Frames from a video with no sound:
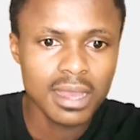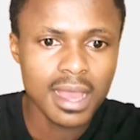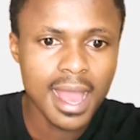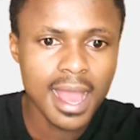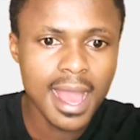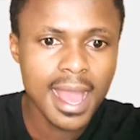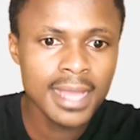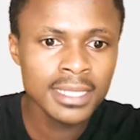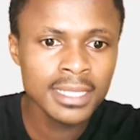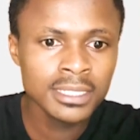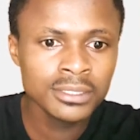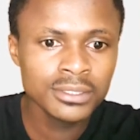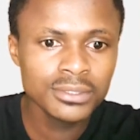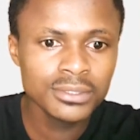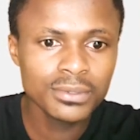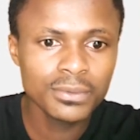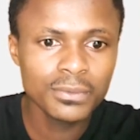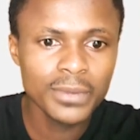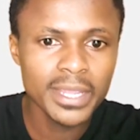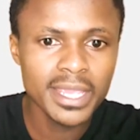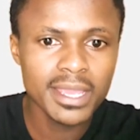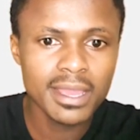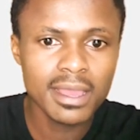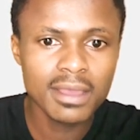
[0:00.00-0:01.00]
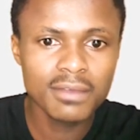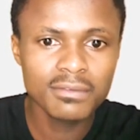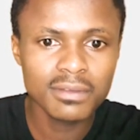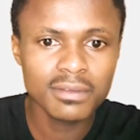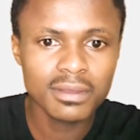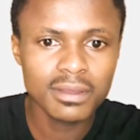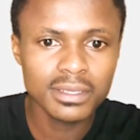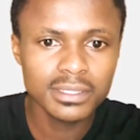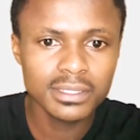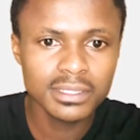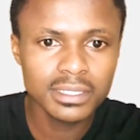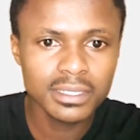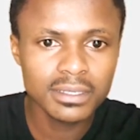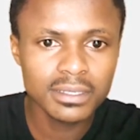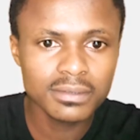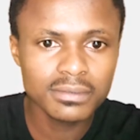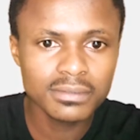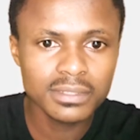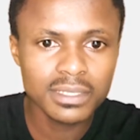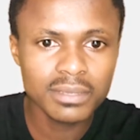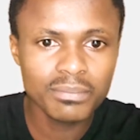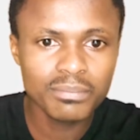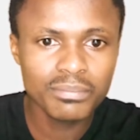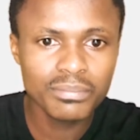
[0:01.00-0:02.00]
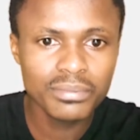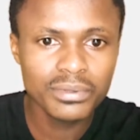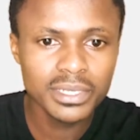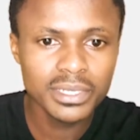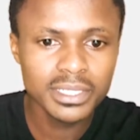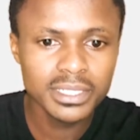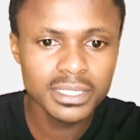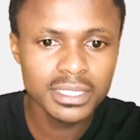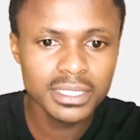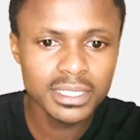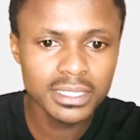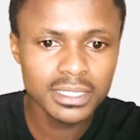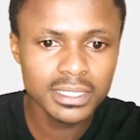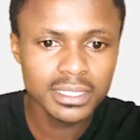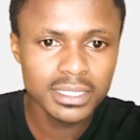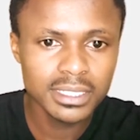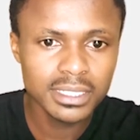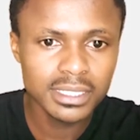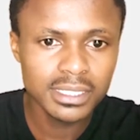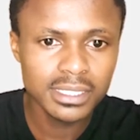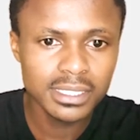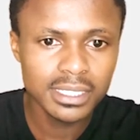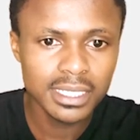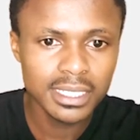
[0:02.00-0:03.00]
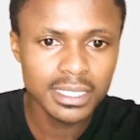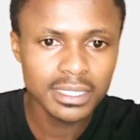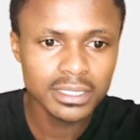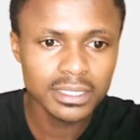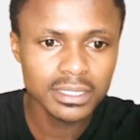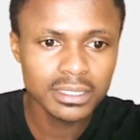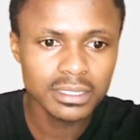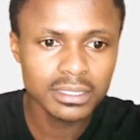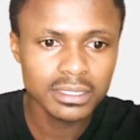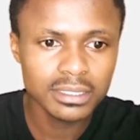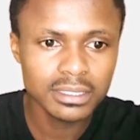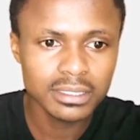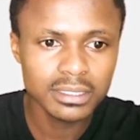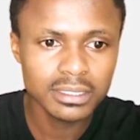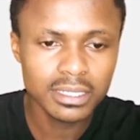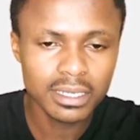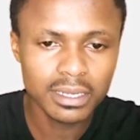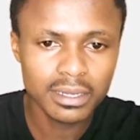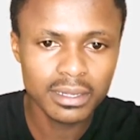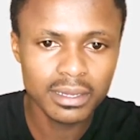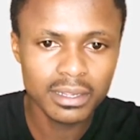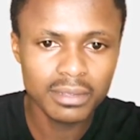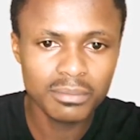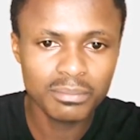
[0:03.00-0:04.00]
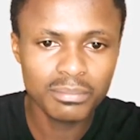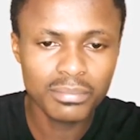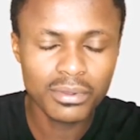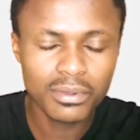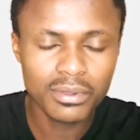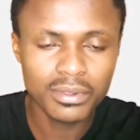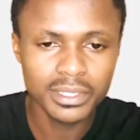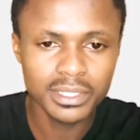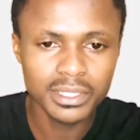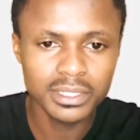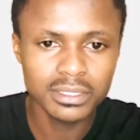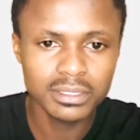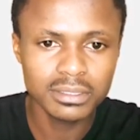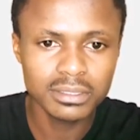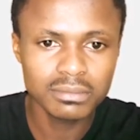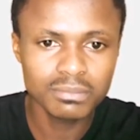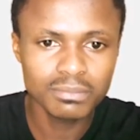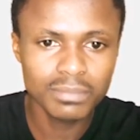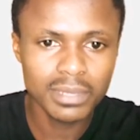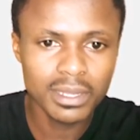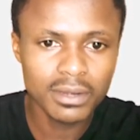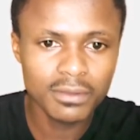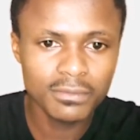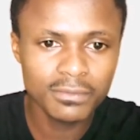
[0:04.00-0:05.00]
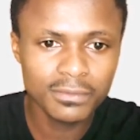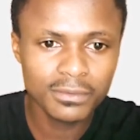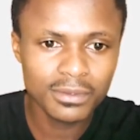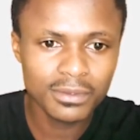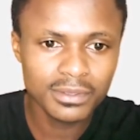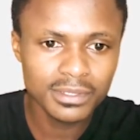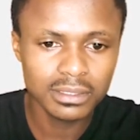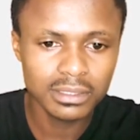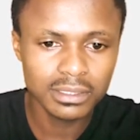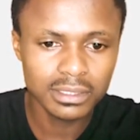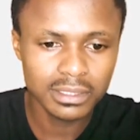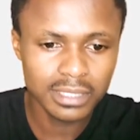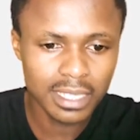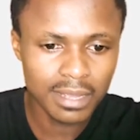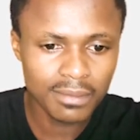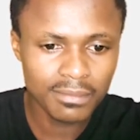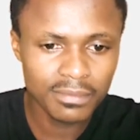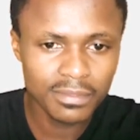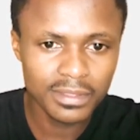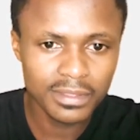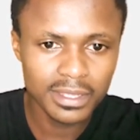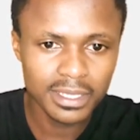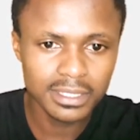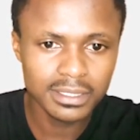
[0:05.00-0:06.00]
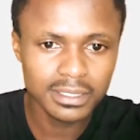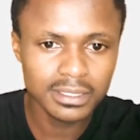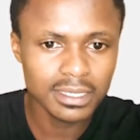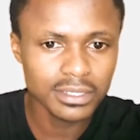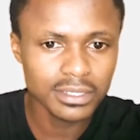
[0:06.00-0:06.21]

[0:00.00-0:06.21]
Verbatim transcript: and we have ourselves a pretty decent starting point. But of course, some things